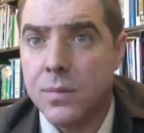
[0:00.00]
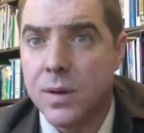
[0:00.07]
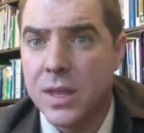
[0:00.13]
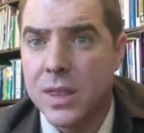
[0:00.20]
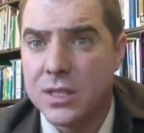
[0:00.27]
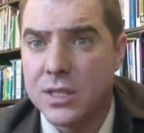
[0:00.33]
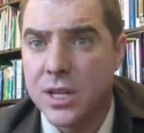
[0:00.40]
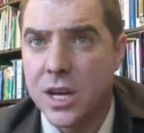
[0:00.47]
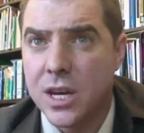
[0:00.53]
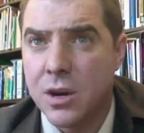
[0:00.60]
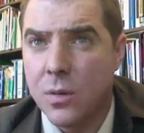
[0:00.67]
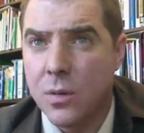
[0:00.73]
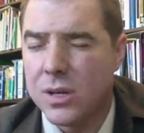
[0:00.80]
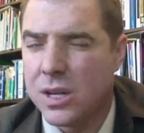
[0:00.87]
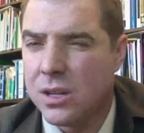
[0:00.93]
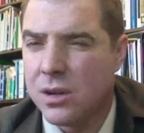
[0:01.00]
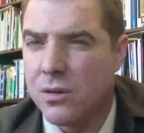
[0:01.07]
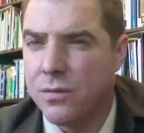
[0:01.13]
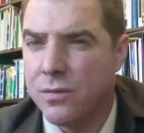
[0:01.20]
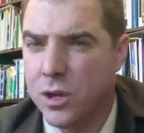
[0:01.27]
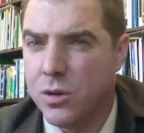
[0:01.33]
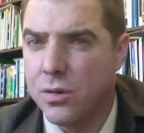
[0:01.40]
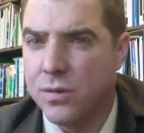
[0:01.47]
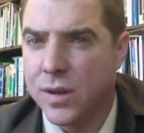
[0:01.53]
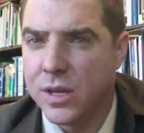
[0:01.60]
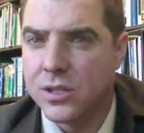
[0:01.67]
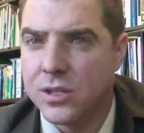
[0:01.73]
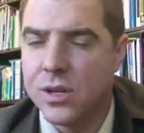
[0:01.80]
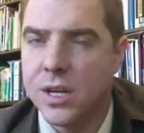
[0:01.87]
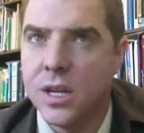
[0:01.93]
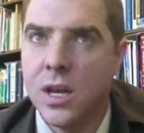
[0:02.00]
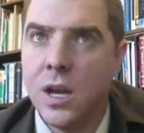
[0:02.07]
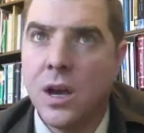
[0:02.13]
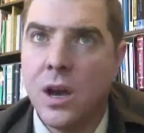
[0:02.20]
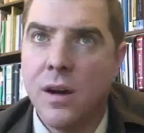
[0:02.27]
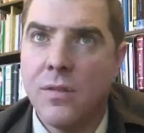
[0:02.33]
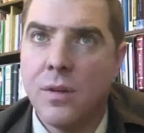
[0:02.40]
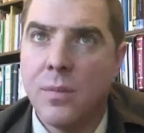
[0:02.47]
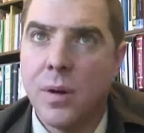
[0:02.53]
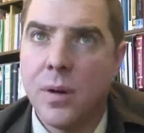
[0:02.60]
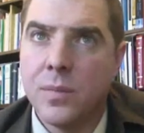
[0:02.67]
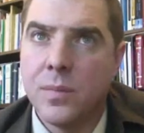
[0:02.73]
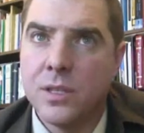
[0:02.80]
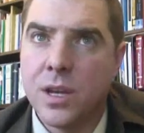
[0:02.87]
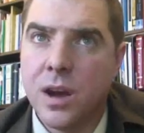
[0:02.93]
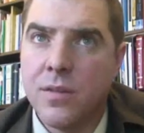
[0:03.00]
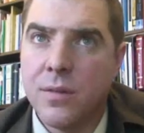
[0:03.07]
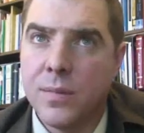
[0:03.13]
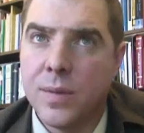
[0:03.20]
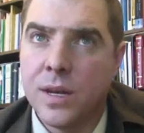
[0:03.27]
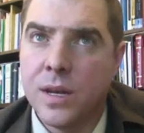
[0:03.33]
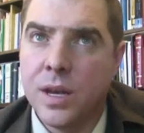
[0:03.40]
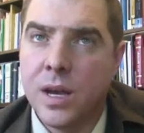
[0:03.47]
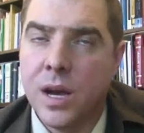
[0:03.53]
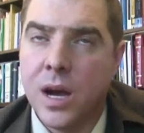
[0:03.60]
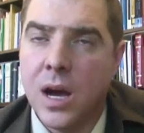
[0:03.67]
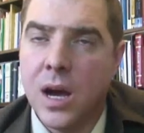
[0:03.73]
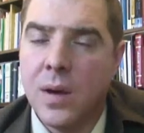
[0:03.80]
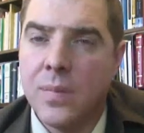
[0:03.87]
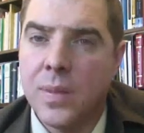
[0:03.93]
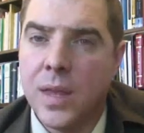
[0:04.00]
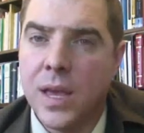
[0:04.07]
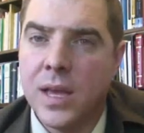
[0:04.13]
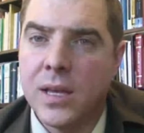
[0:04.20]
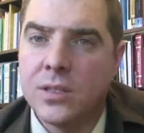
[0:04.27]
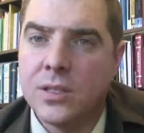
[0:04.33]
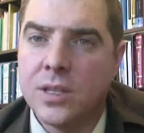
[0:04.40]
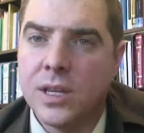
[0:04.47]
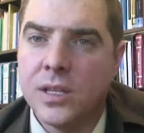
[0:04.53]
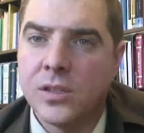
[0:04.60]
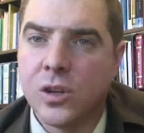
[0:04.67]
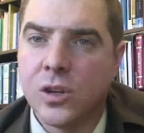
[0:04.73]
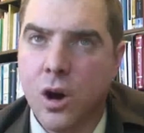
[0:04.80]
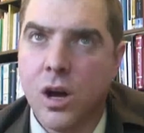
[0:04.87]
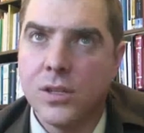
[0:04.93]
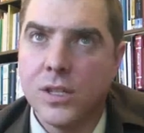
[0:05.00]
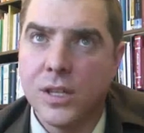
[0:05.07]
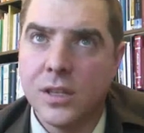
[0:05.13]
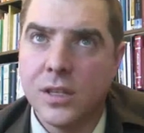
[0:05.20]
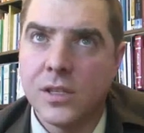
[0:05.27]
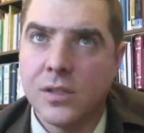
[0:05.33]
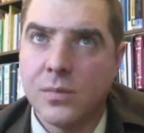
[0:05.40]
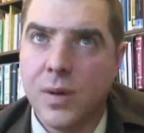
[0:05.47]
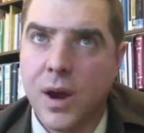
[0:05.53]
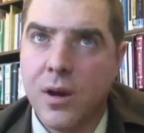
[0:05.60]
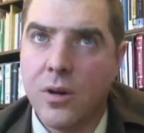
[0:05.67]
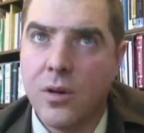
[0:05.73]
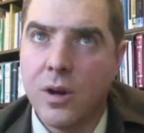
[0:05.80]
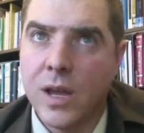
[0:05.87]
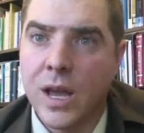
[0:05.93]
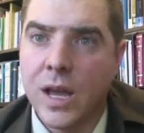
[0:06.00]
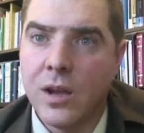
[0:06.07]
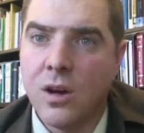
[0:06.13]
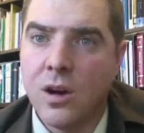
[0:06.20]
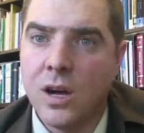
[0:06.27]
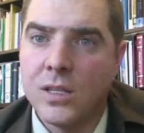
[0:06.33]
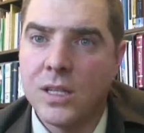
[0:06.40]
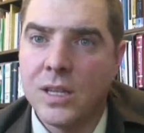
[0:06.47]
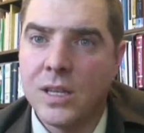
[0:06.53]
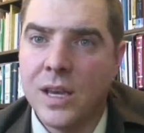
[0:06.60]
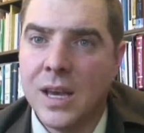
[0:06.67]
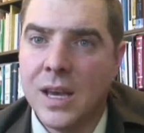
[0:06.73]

by the study or particular view of history of the Burmese government is causing this paranoia and causing